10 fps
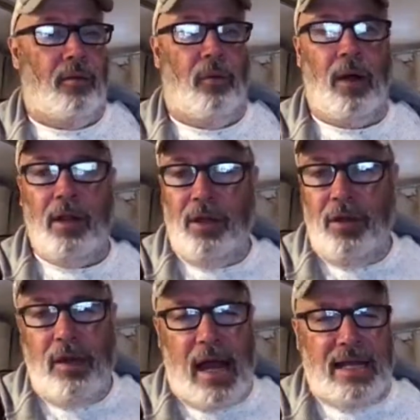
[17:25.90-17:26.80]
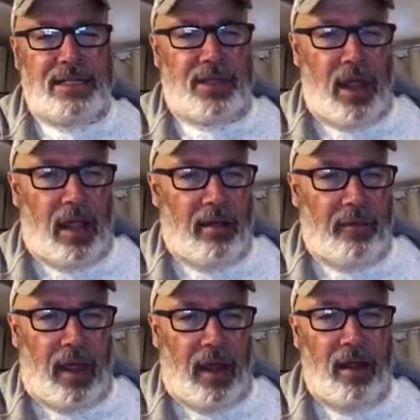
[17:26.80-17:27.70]
did you guys think of
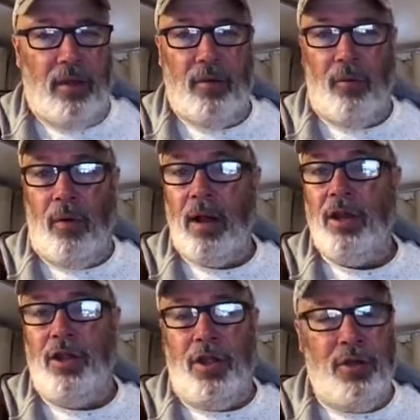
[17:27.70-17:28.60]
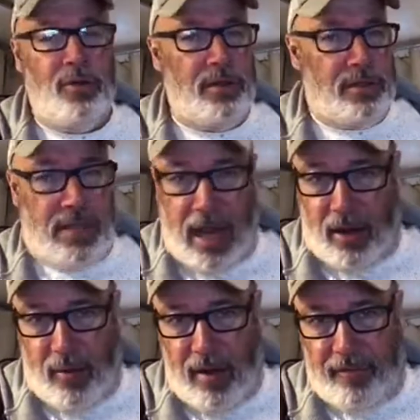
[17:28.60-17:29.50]
it? What did you take
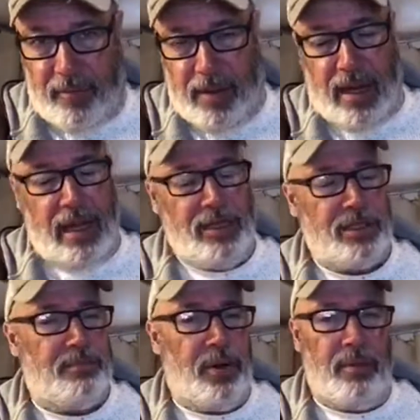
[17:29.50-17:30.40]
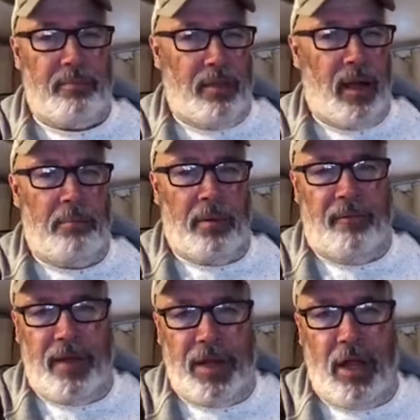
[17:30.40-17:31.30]
away from it? I just put up a
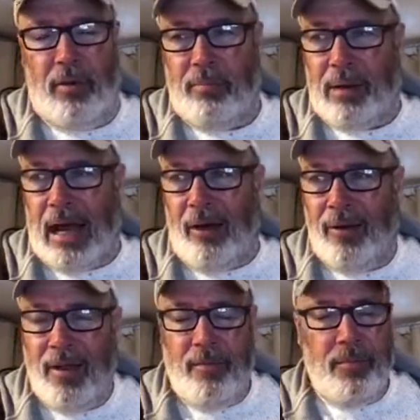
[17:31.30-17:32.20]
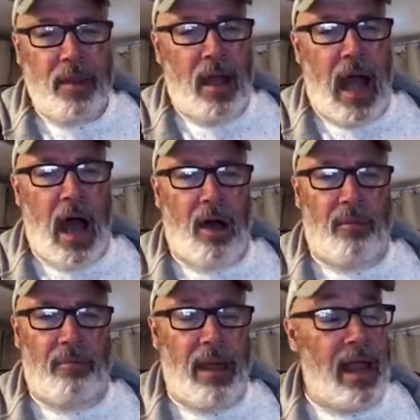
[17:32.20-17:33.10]
video about
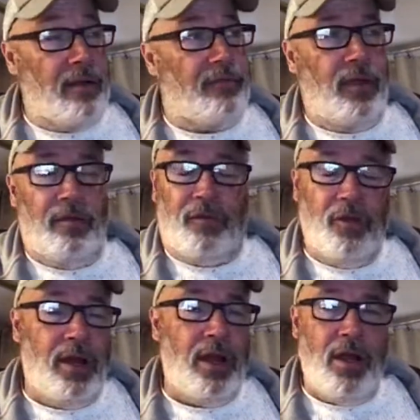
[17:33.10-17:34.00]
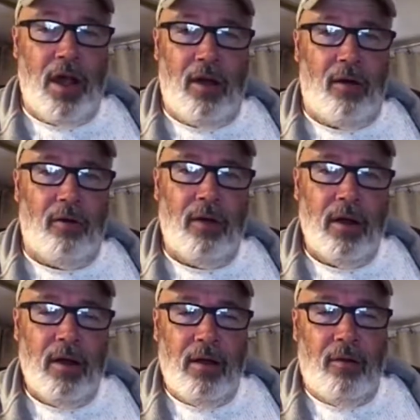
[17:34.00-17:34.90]
how, man, if you didn't know
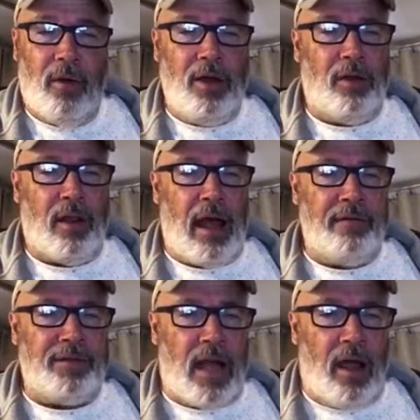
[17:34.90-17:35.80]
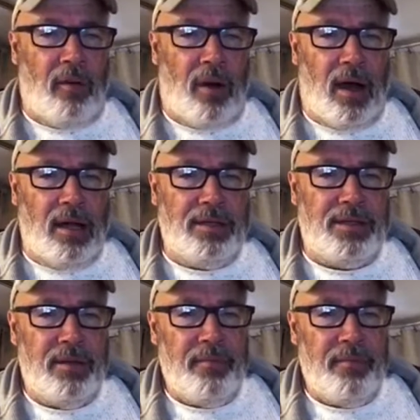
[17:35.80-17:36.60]
what your lifestyle was,